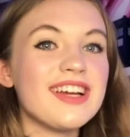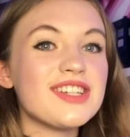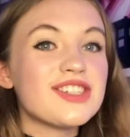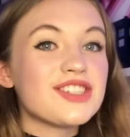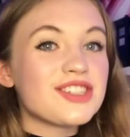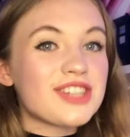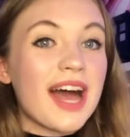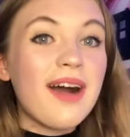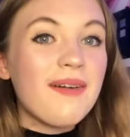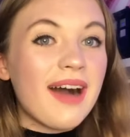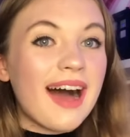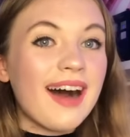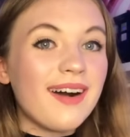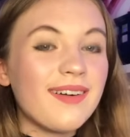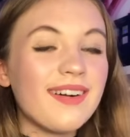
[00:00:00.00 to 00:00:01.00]
Shout
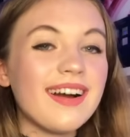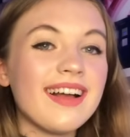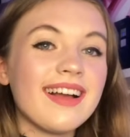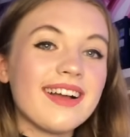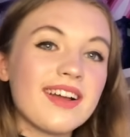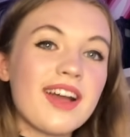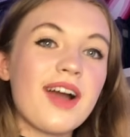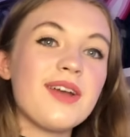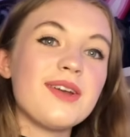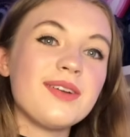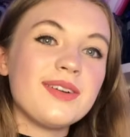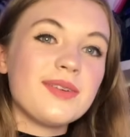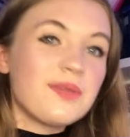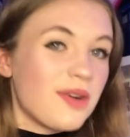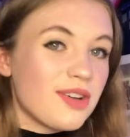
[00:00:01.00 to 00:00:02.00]
out, go
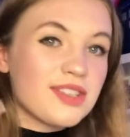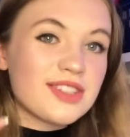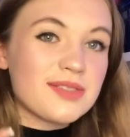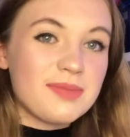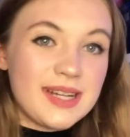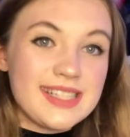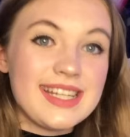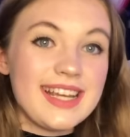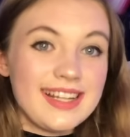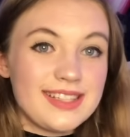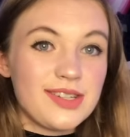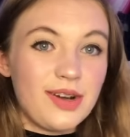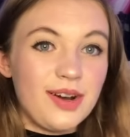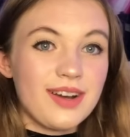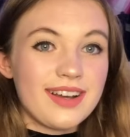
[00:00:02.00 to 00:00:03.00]
watch my
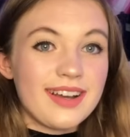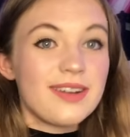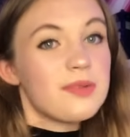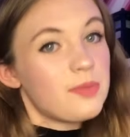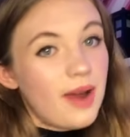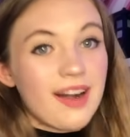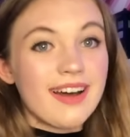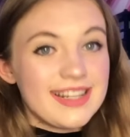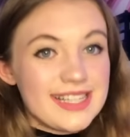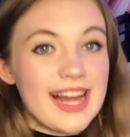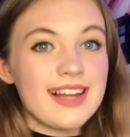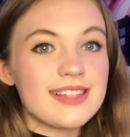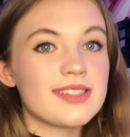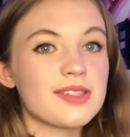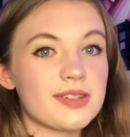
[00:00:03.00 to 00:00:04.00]
TikTok where I
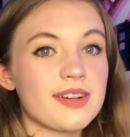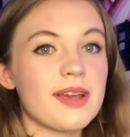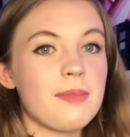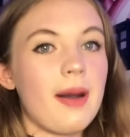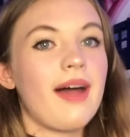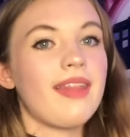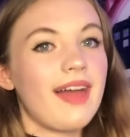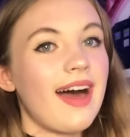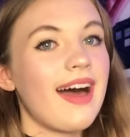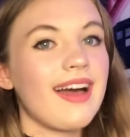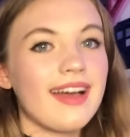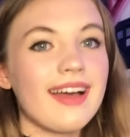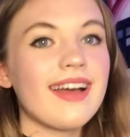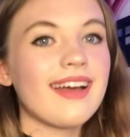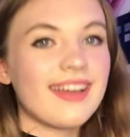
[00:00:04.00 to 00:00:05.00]
tell a story about that.
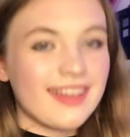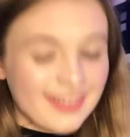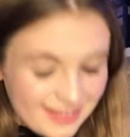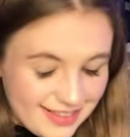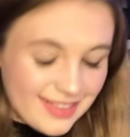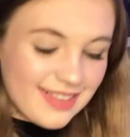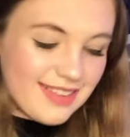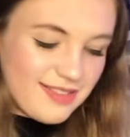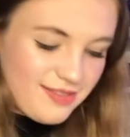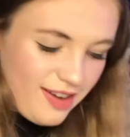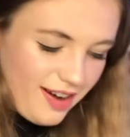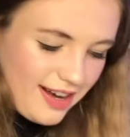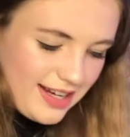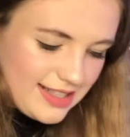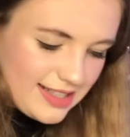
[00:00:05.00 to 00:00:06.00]

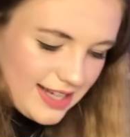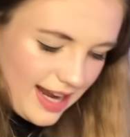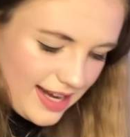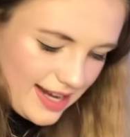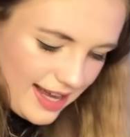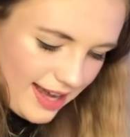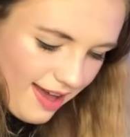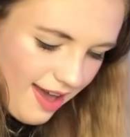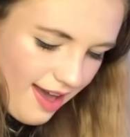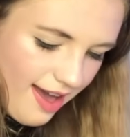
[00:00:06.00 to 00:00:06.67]
Very entertaining.